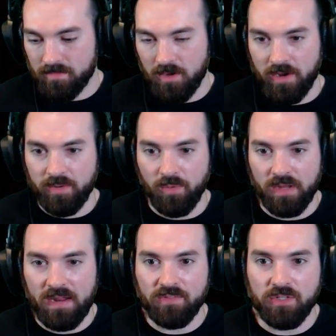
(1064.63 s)
Alright, we're
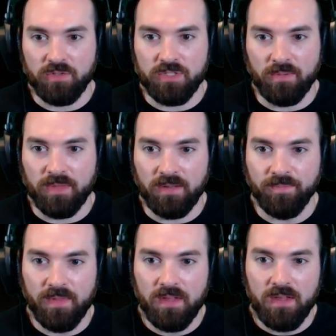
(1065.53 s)
gonna have to do something.
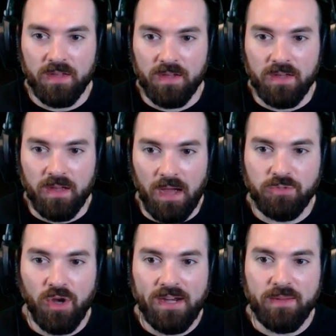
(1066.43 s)
I'm
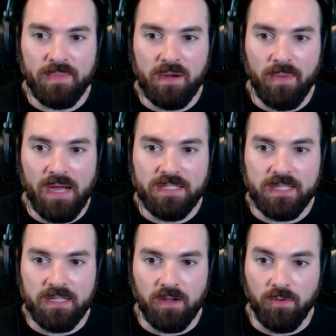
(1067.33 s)
trying to minimize
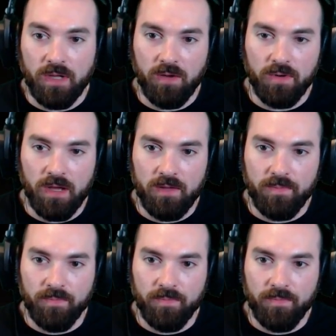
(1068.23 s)
the... Okay, or not.